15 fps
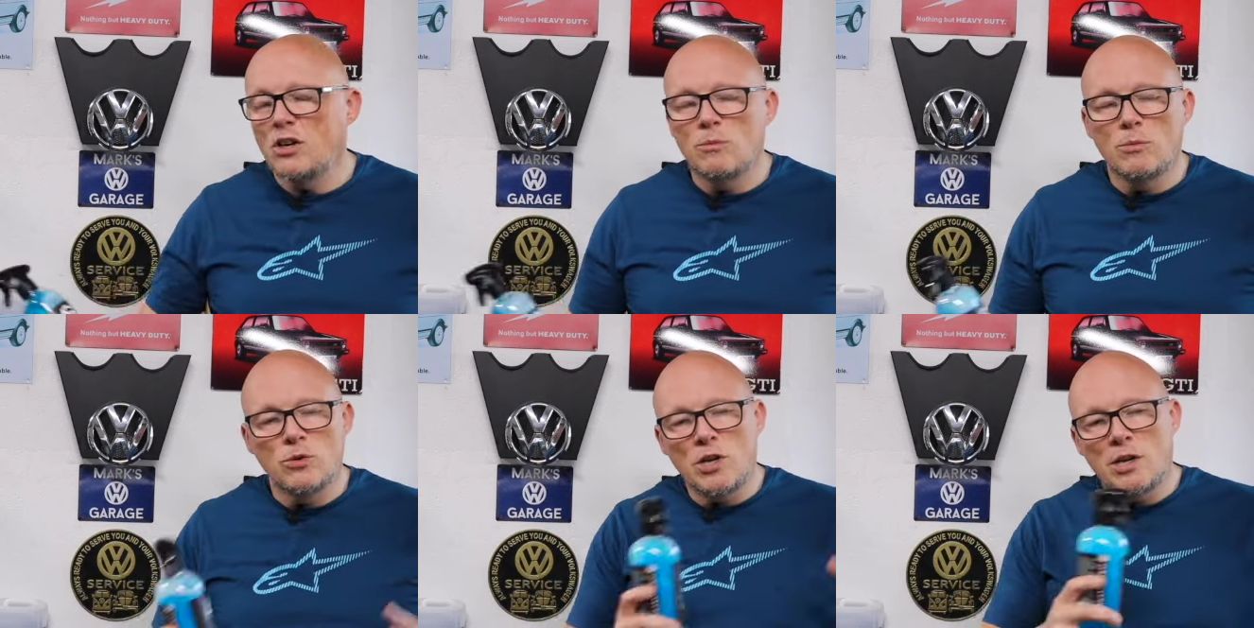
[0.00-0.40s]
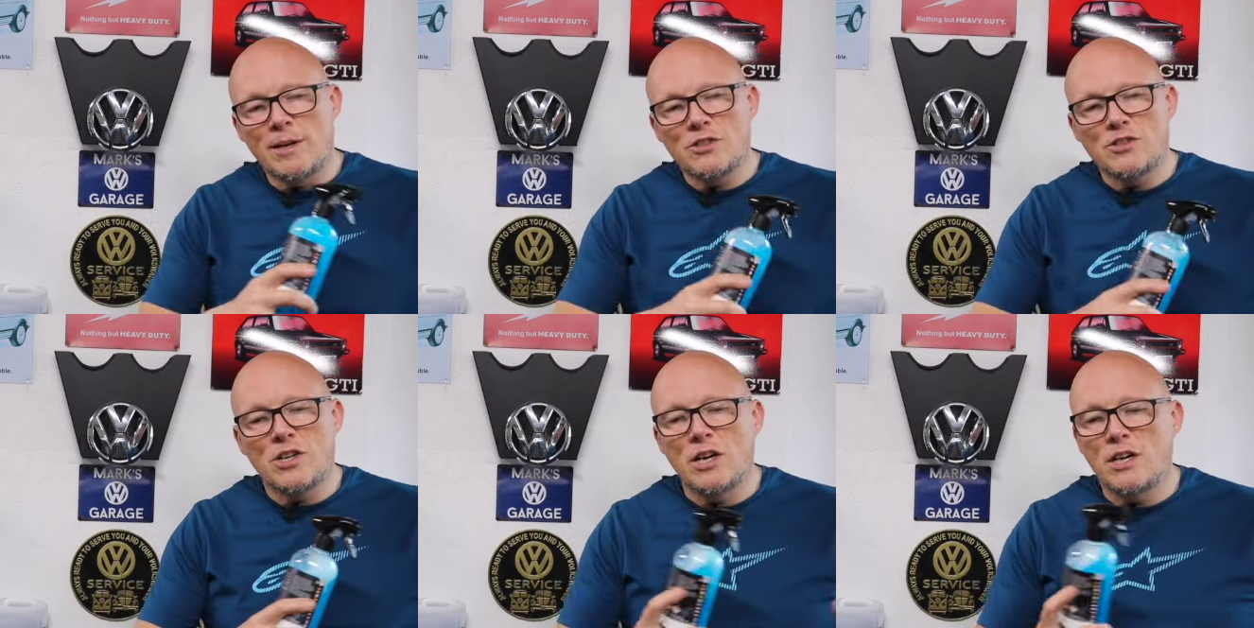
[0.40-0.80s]
and we'll go
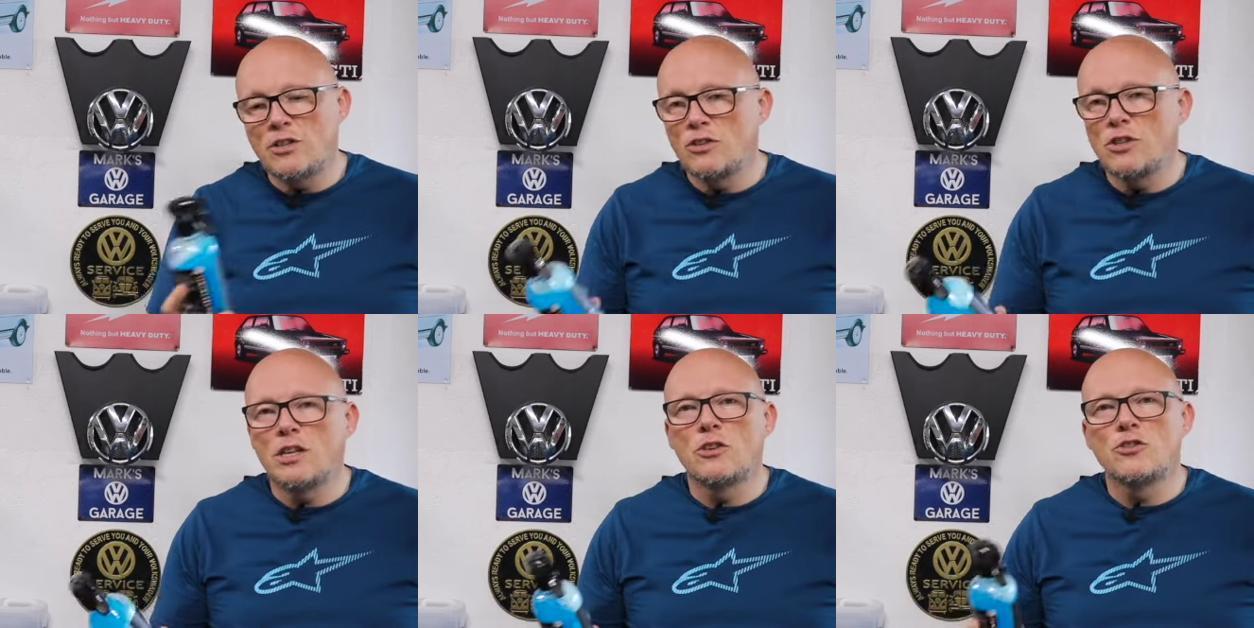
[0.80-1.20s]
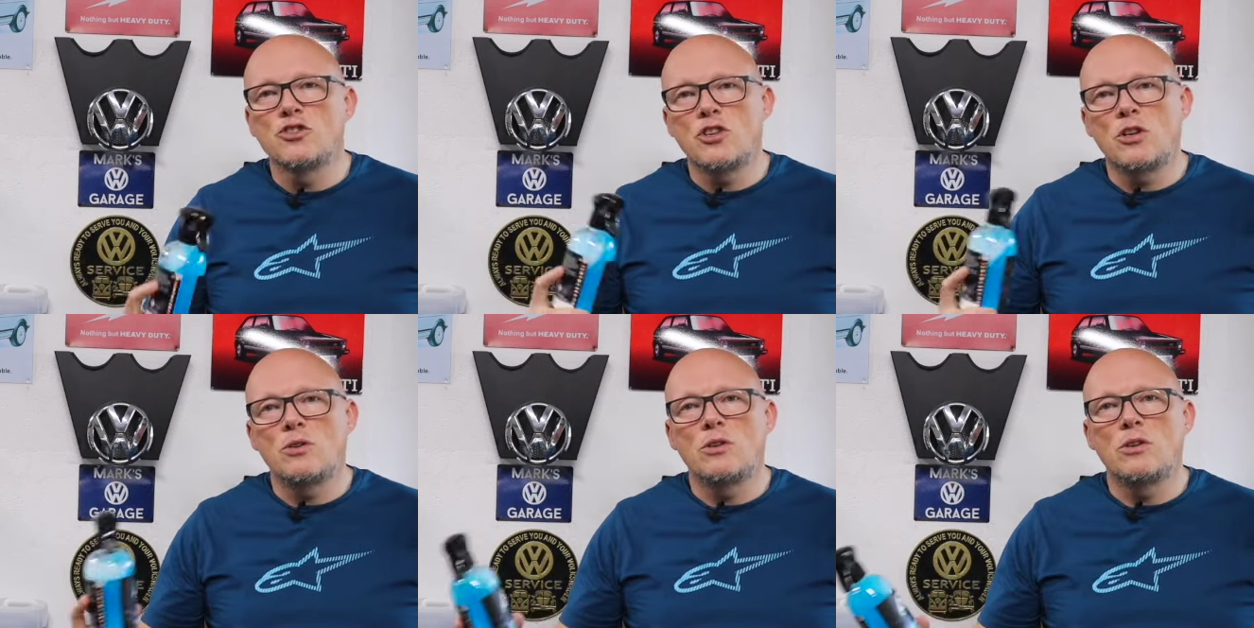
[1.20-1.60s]
outside and I'll
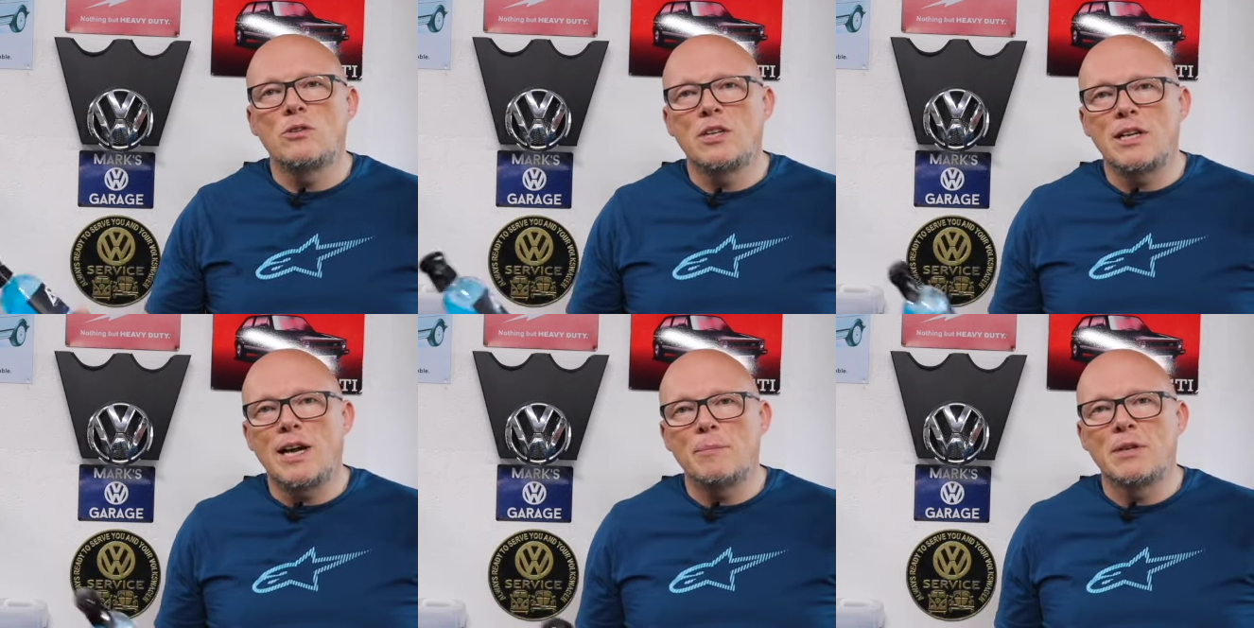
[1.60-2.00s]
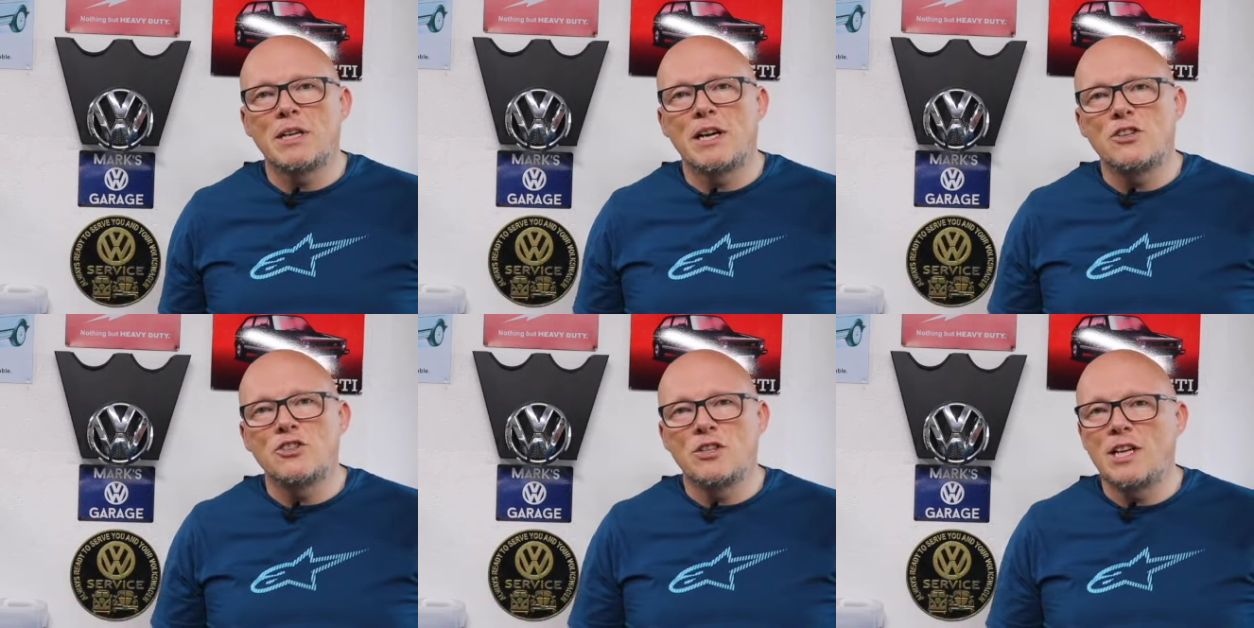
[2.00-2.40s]
show you the
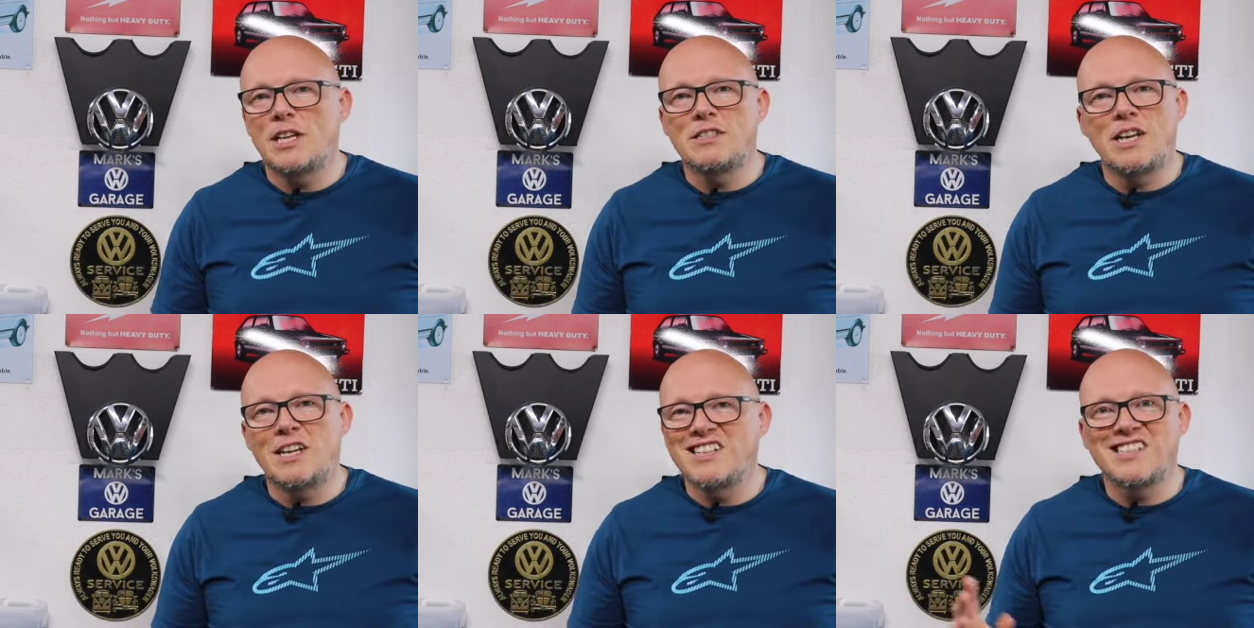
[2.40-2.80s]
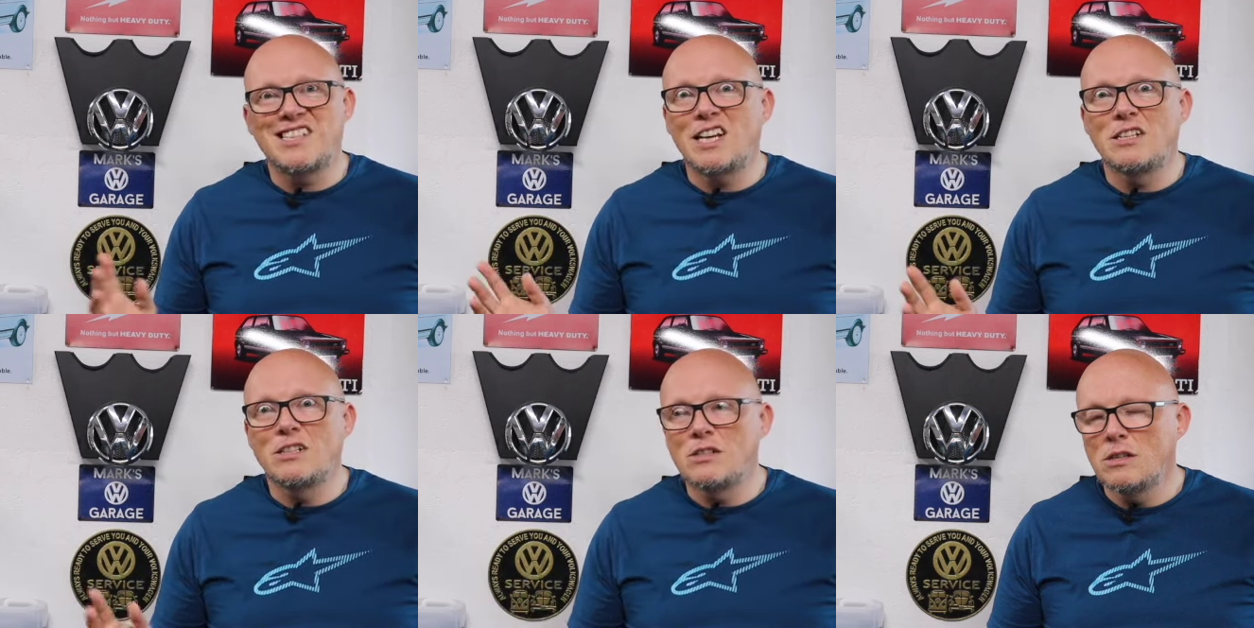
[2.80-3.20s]
application, it takes
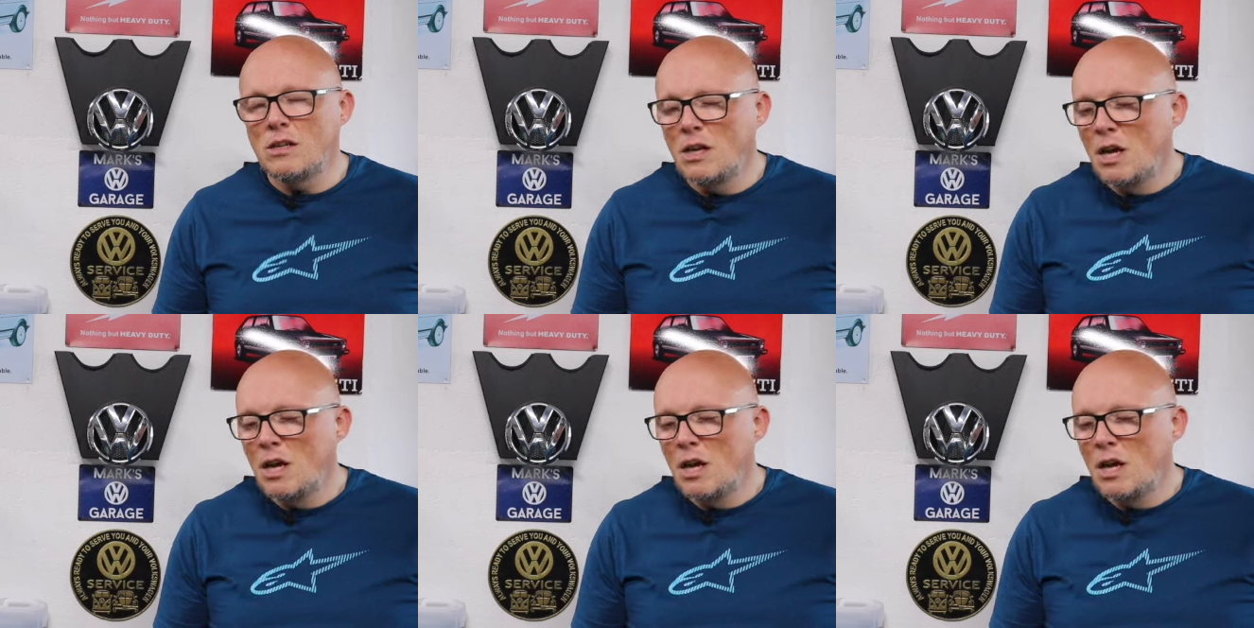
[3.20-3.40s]
seconds.